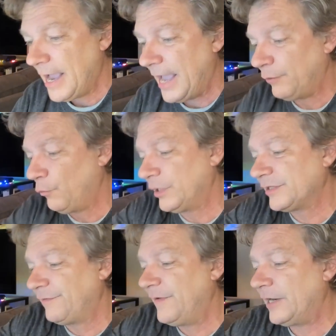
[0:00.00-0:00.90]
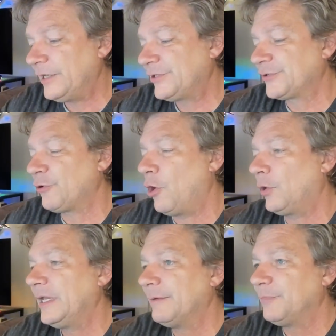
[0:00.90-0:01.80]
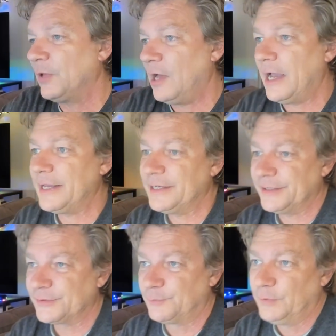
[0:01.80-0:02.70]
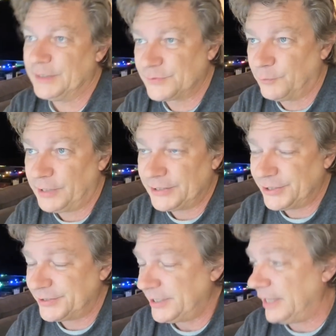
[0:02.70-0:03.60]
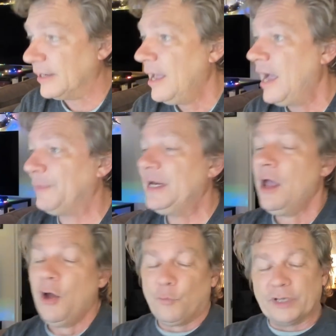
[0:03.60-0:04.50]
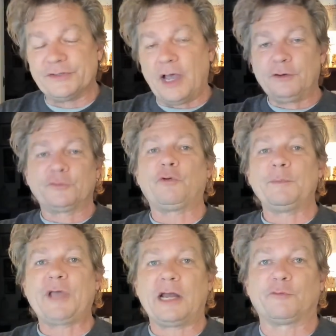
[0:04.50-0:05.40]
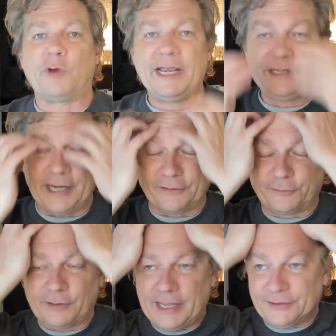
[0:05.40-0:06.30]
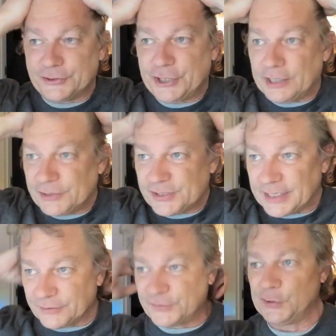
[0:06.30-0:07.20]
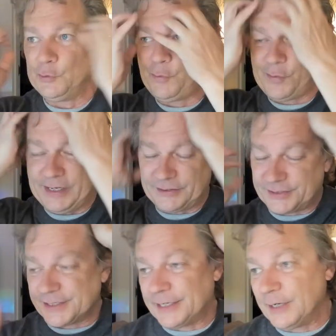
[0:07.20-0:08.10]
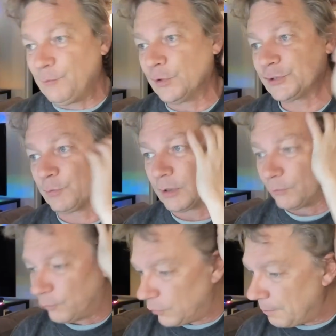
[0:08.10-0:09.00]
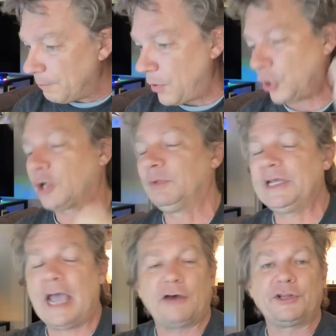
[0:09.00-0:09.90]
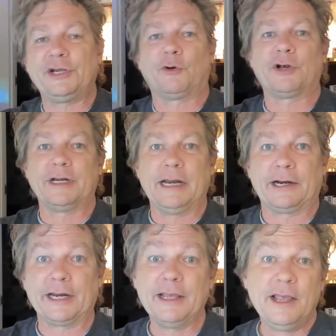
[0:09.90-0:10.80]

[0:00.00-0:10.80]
And what is very strongly implied is is what I just said. I mean, when Donald Trump got arraigned yesterday, the judge said two things to him which were remarkably out of the ordinary.